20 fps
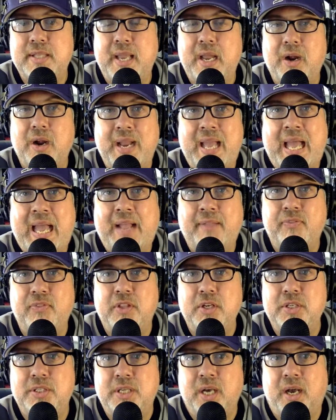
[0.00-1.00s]
They are at
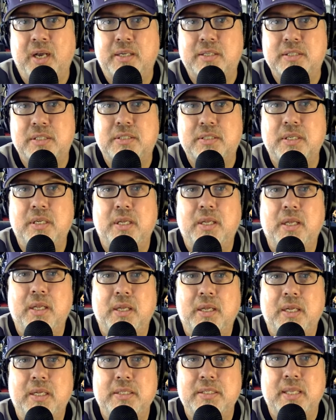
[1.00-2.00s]
the Ducks
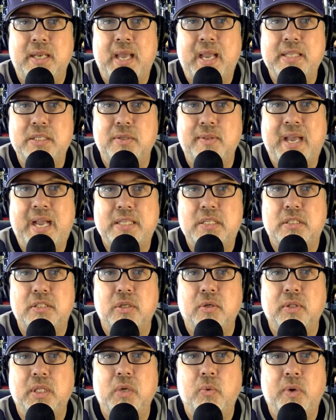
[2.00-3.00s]
tonight, so that's
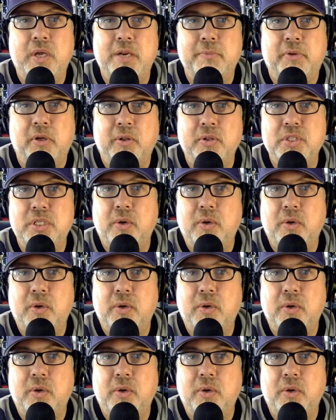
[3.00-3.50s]
certainly winnable.